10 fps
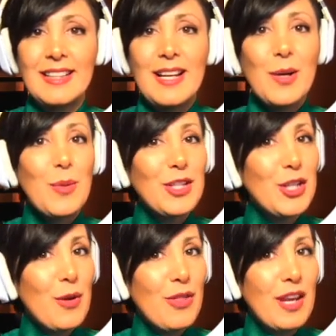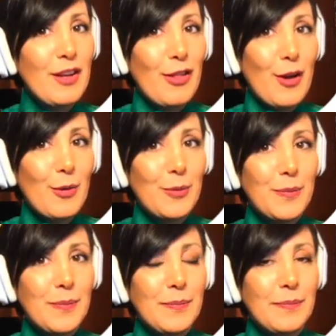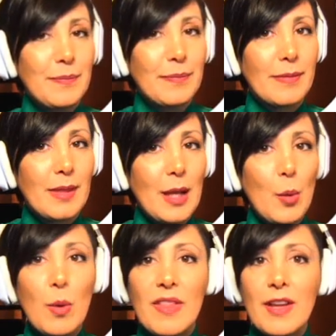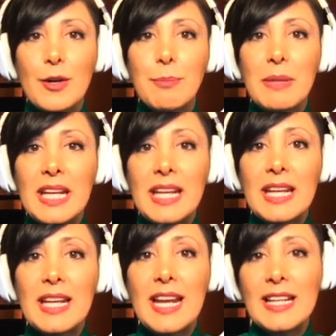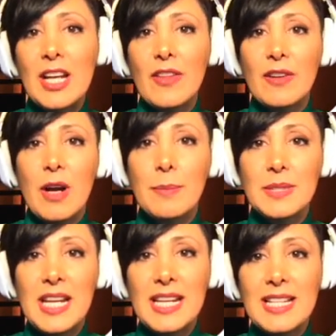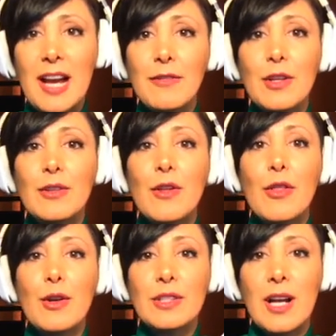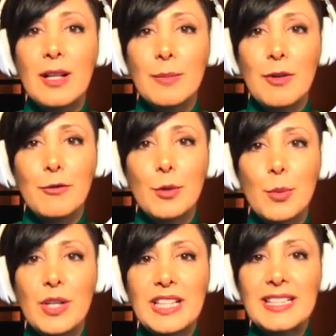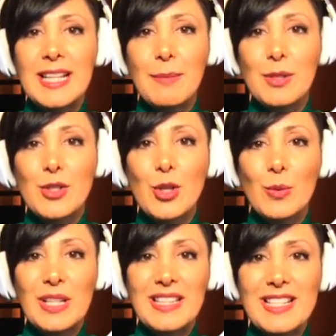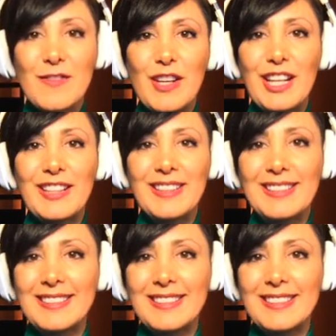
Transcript: What do you think, though? Will there be any other update after the third column of forwarding tables shown in this figure?